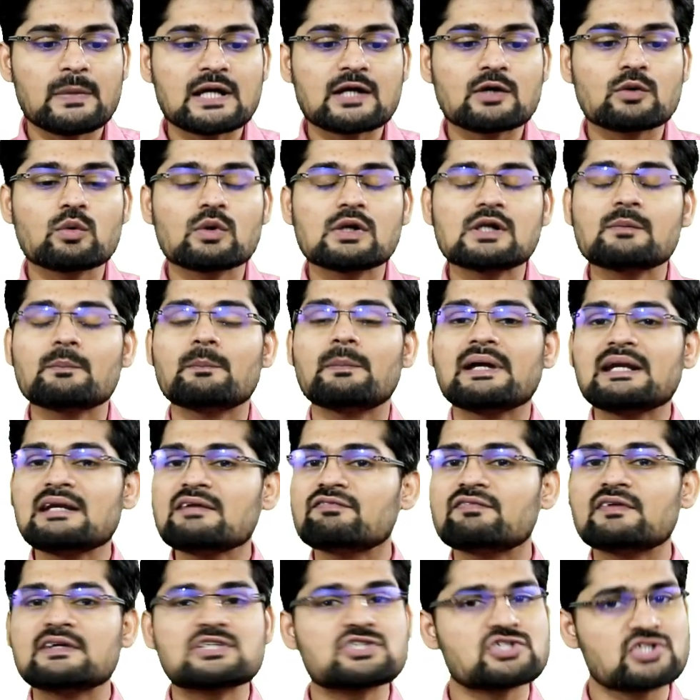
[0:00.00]
equal
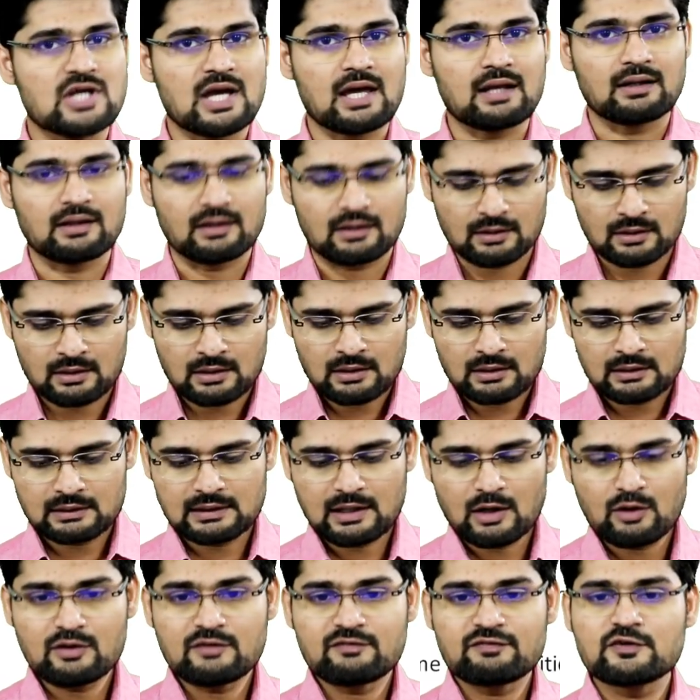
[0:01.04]
benefit sharing now